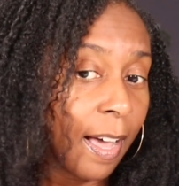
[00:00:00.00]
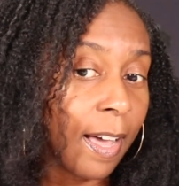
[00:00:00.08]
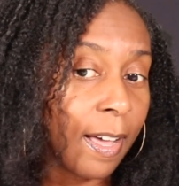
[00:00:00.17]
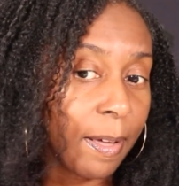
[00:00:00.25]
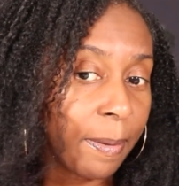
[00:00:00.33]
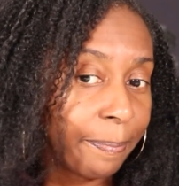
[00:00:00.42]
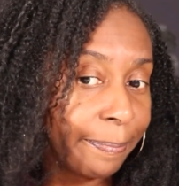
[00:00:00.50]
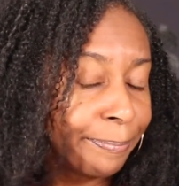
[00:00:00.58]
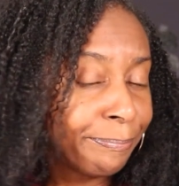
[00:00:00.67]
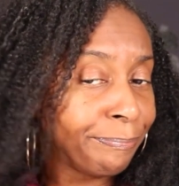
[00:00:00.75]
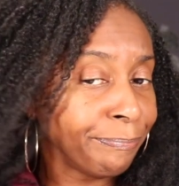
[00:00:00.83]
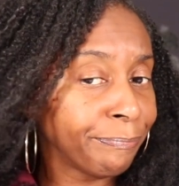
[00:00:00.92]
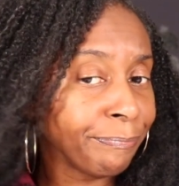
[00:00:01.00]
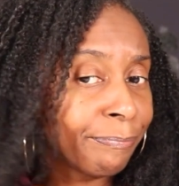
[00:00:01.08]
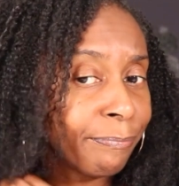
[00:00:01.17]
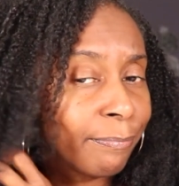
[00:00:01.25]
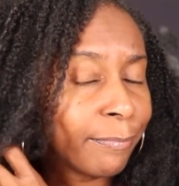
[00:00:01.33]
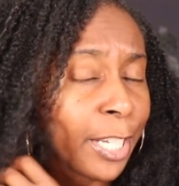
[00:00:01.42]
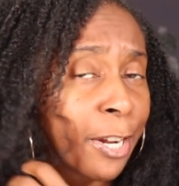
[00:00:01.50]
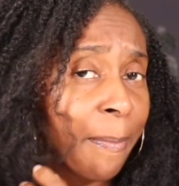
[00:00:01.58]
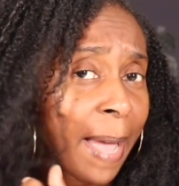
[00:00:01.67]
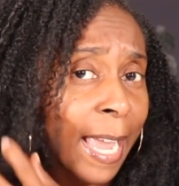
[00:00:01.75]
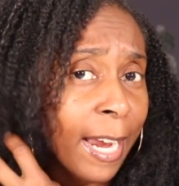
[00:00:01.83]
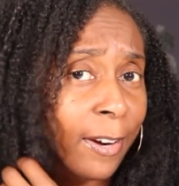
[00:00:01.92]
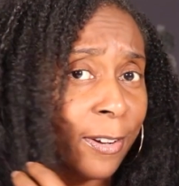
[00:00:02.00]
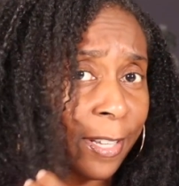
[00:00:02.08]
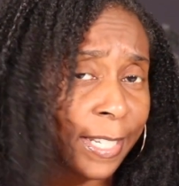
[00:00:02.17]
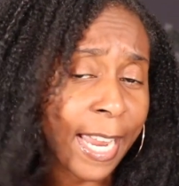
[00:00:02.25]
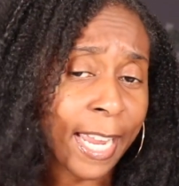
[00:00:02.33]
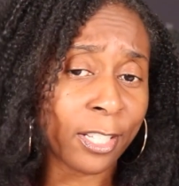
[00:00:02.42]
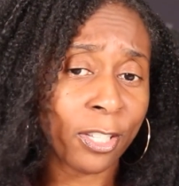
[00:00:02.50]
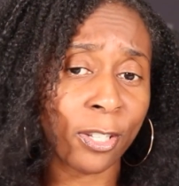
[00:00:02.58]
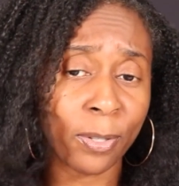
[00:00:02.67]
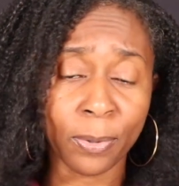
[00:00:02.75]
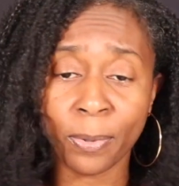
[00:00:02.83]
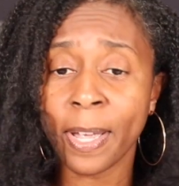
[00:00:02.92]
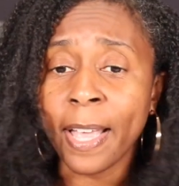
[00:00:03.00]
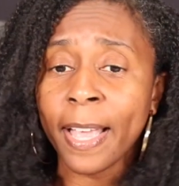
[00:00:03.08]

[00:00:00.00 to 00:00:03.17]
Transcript: you know, my hair on day 2.